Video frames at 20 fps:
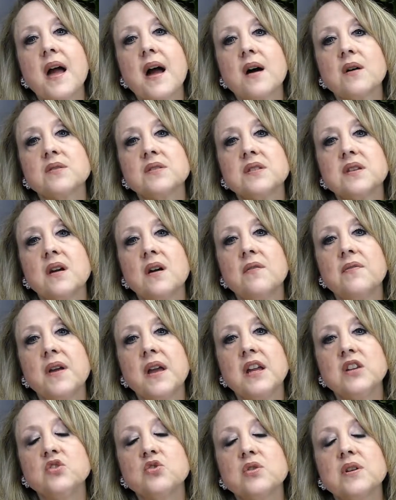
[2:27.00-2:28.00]
the house of
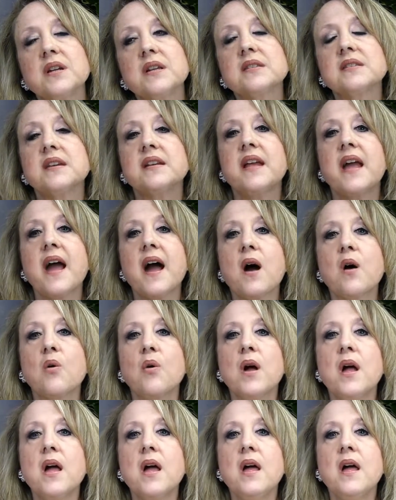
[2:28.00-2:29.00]
Atreus, and
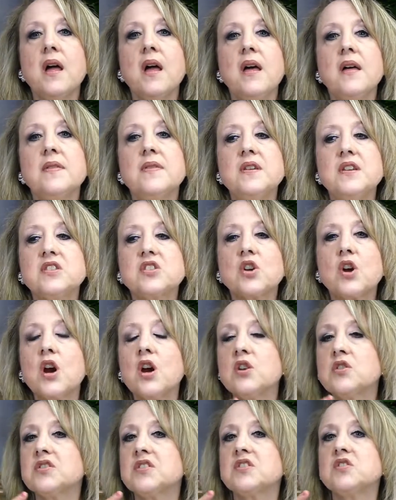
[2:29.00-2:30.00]
how this
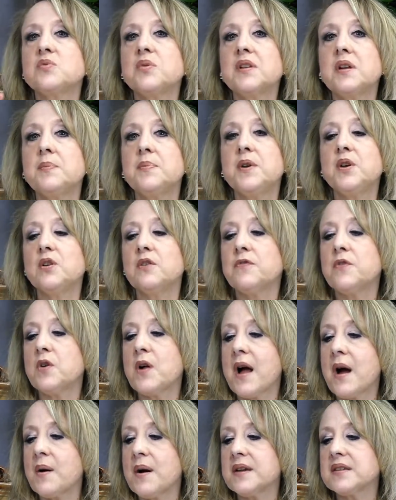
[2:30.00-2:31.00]
curse, it's really beautiful
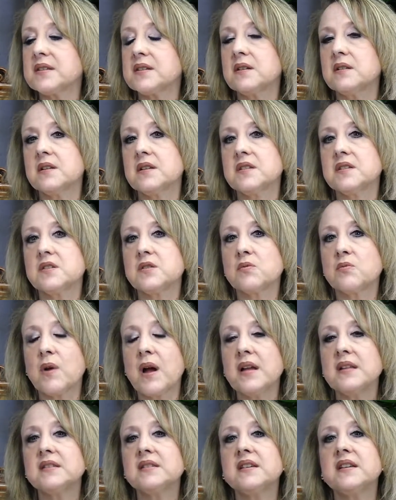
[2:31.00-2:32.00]
how Aeschylus
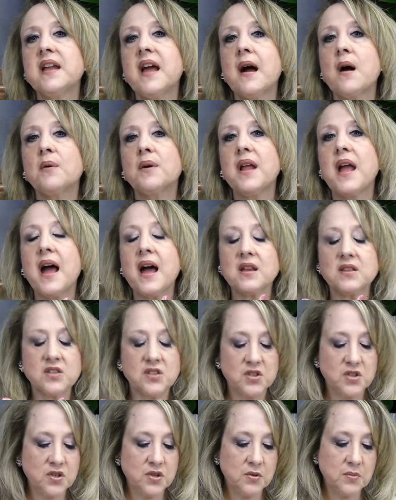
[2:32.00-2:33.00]
writes it, how it has
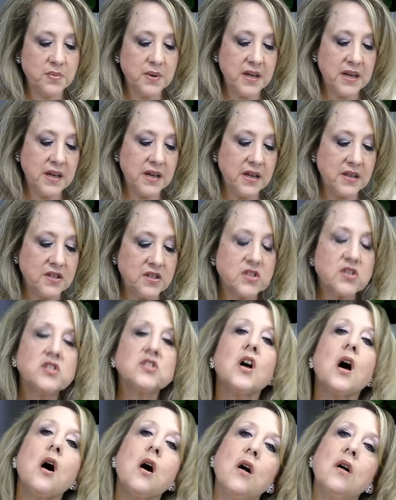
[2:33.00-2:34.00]
to be
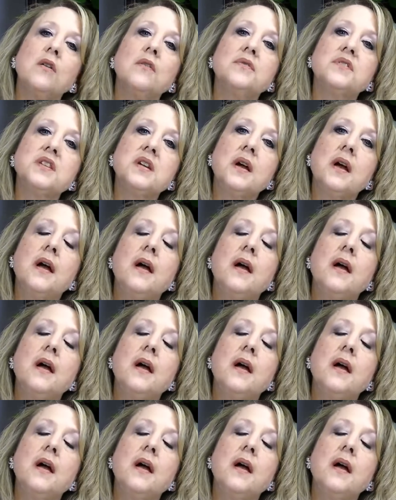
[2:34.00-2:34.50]
solved